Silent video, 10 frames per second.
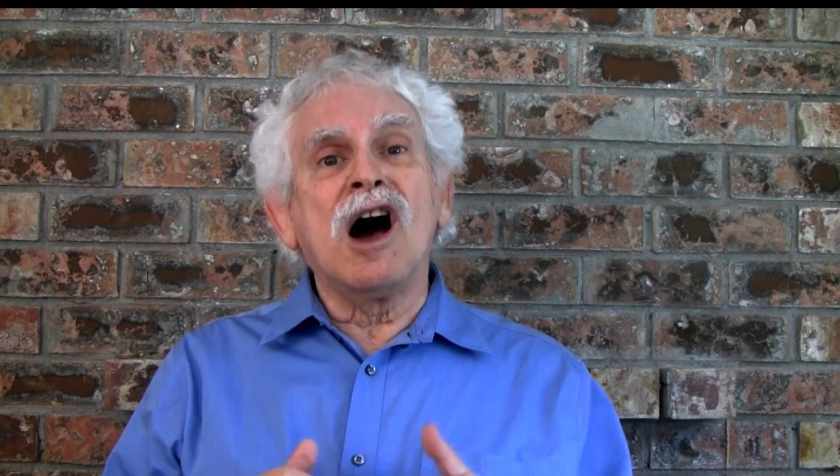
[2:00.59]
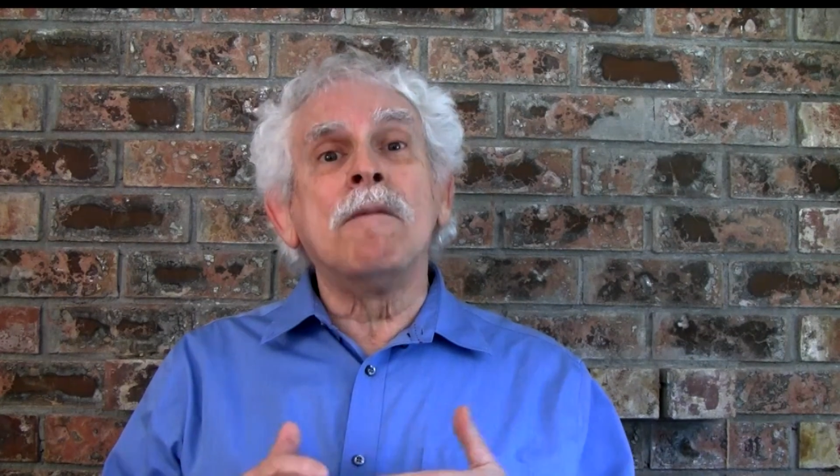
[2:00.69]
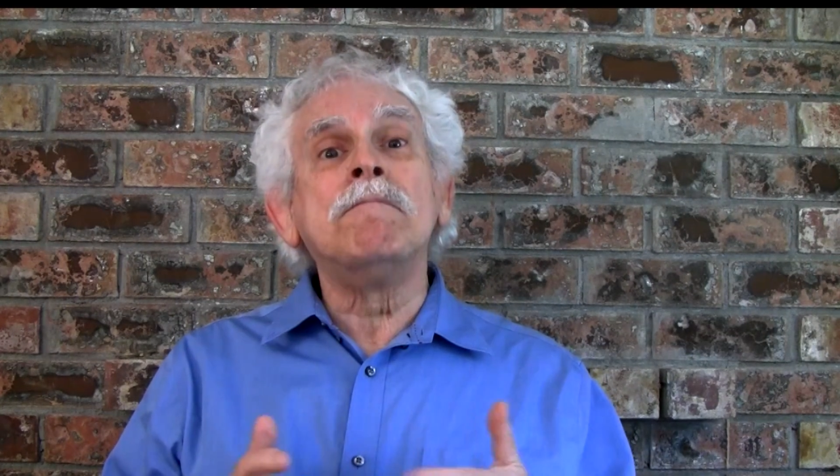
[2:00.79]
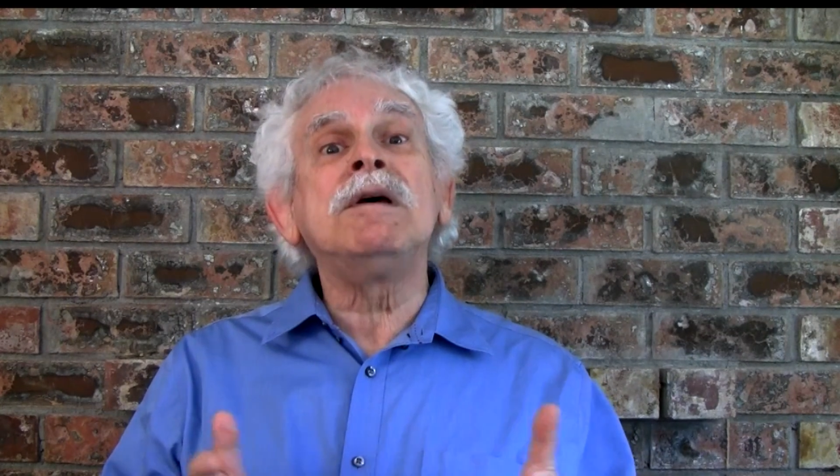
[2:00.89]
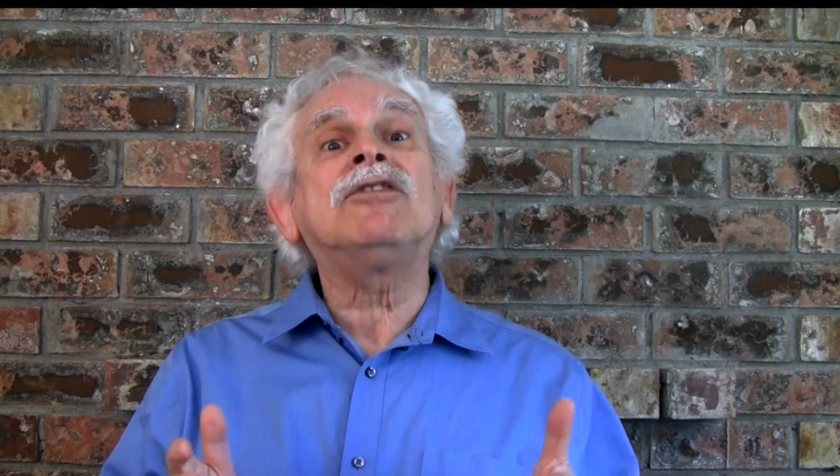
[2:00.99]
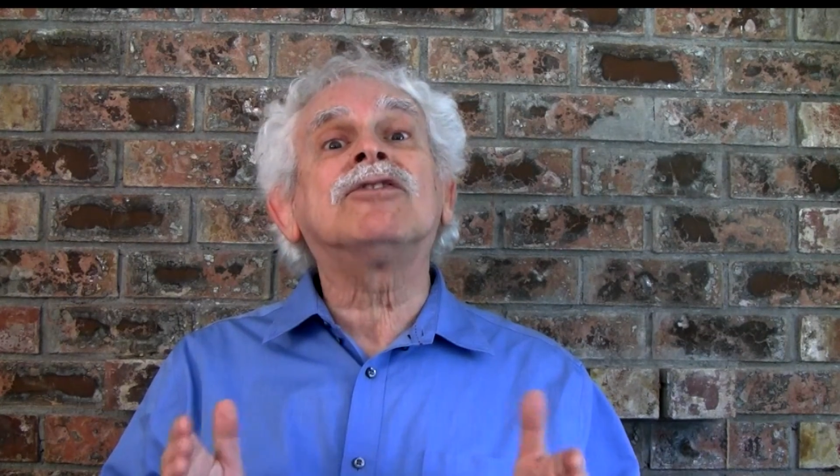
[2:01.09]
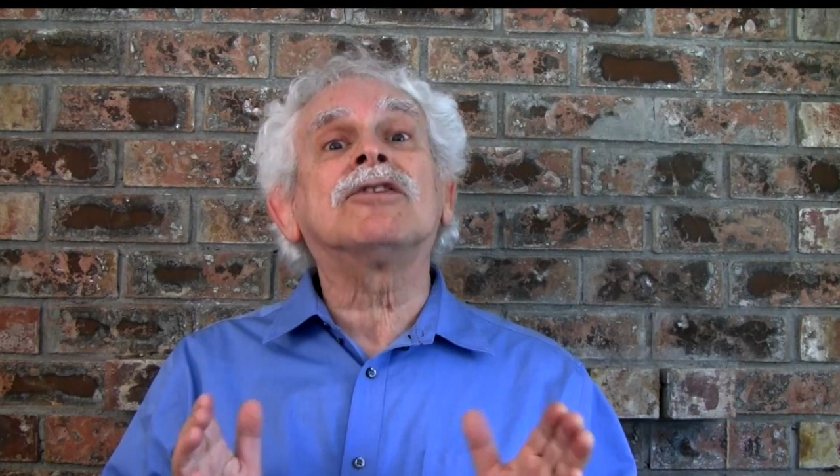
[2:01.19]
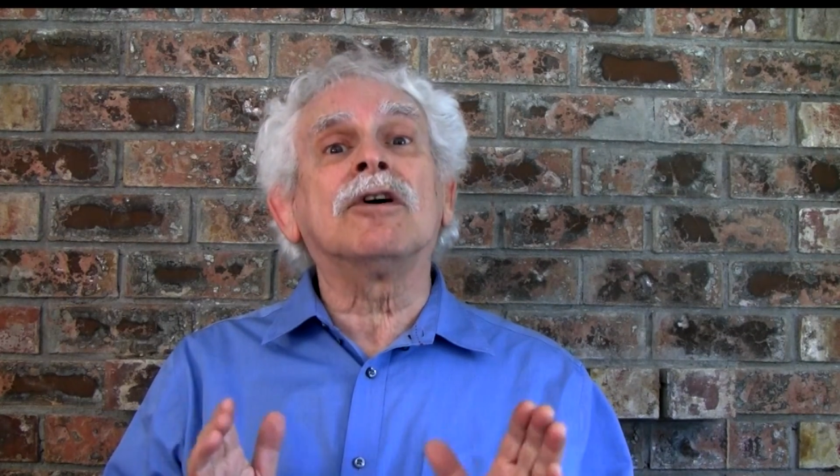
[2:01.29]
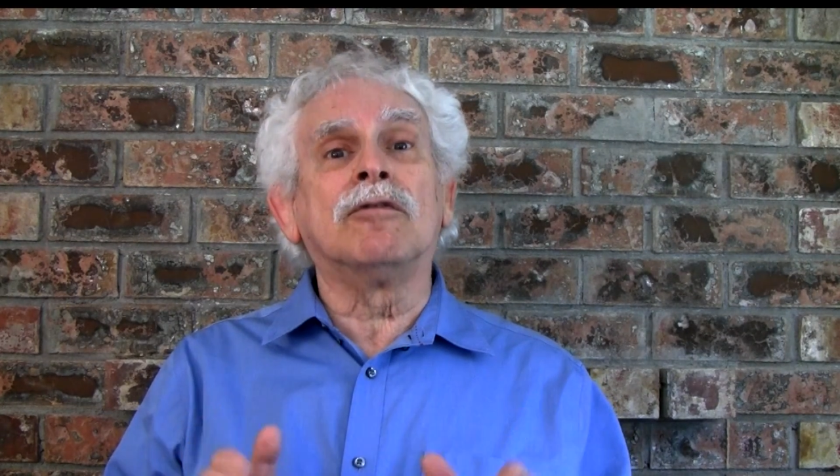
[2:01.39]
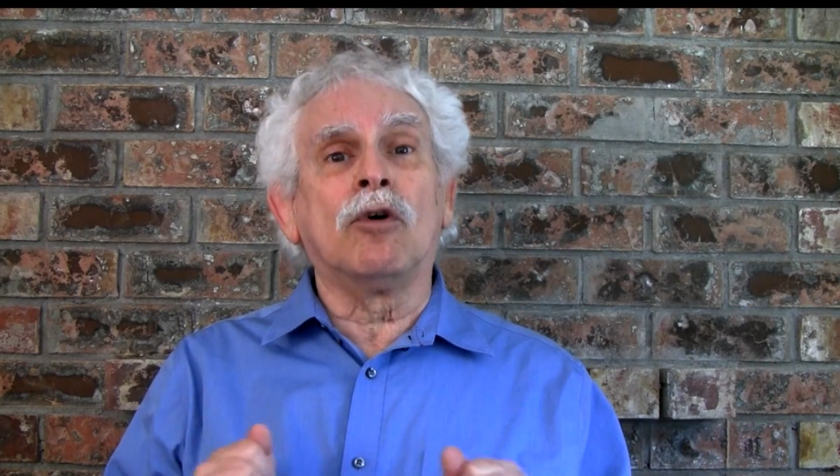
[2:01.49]
a
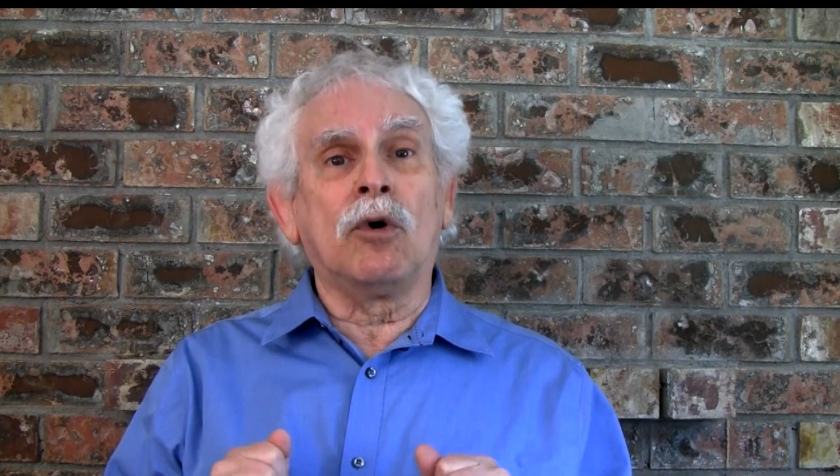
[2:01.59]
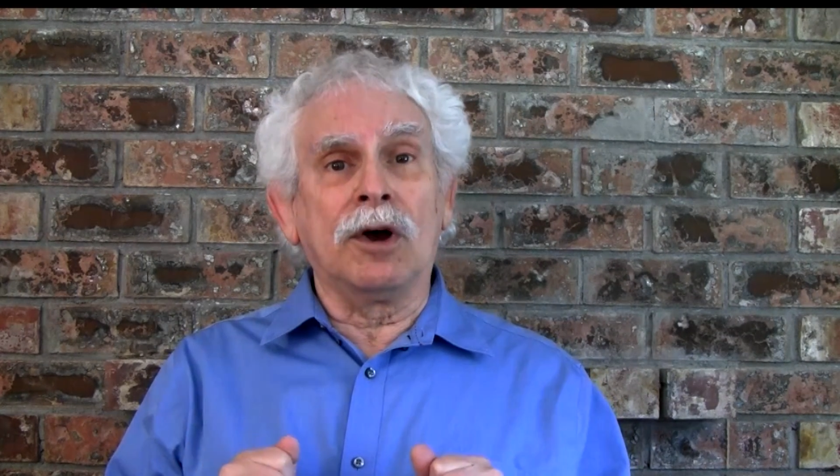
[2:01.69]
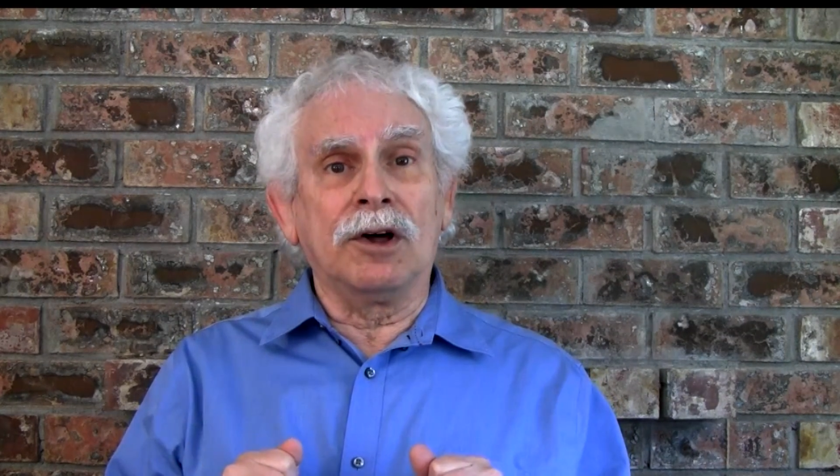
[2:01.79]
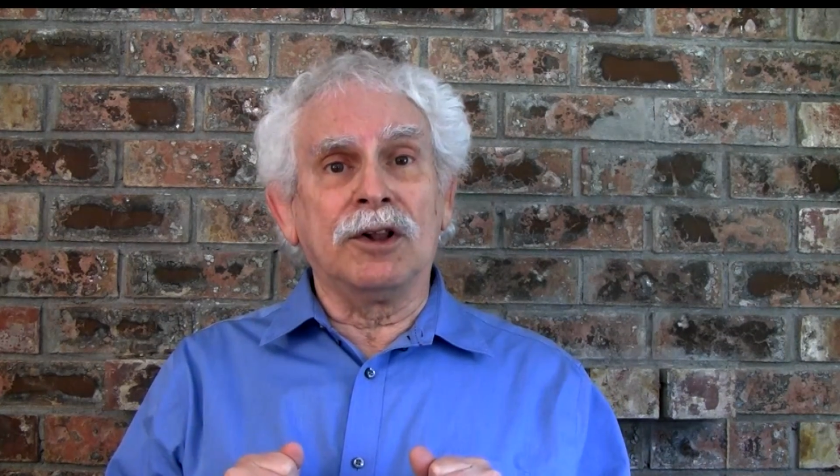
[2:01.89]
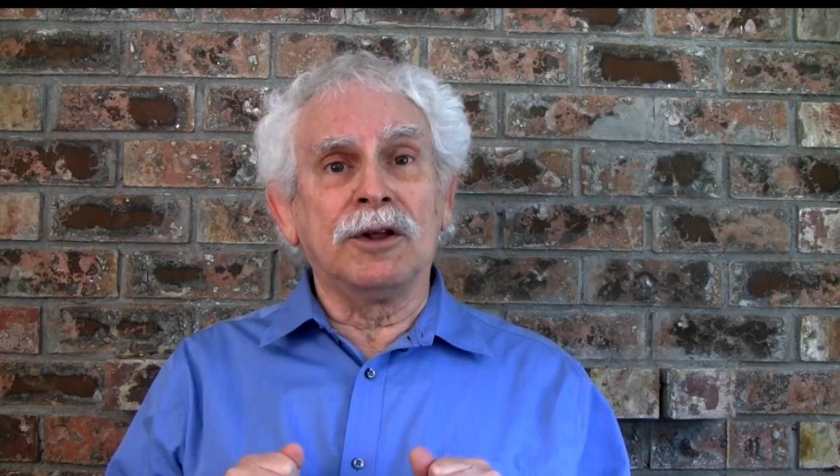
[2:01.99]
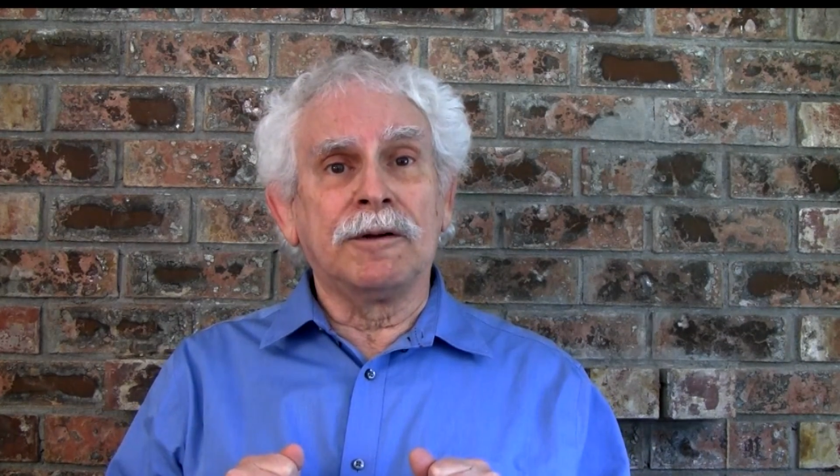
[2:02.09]
mist of oil.